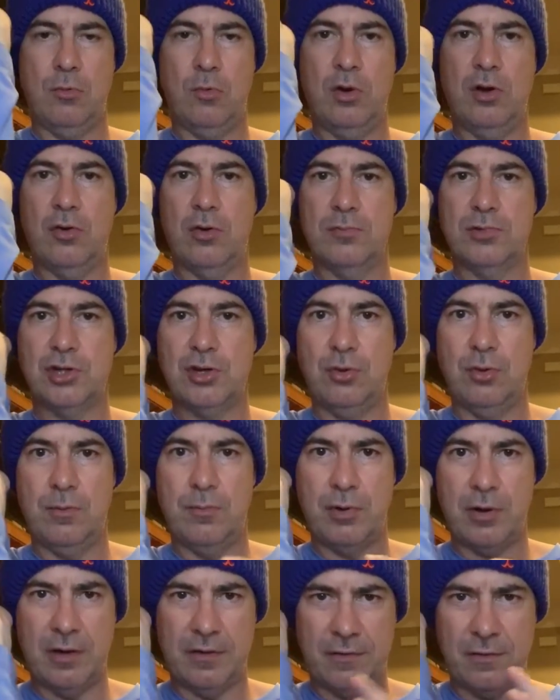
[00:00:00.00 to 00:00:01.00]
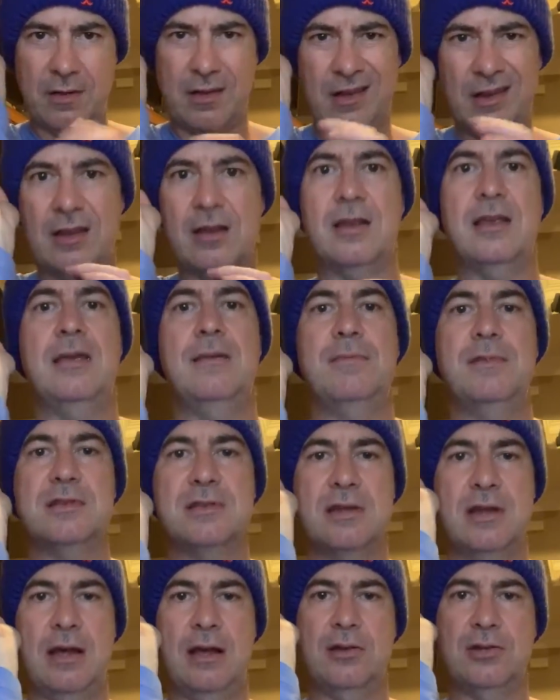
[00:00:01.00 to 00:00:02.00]
One arm shoulder press so I could keep
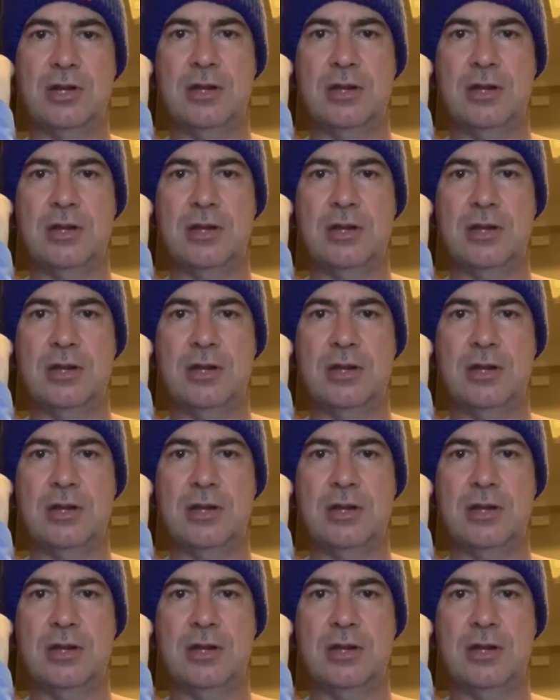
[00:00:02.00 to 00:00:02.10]
this now.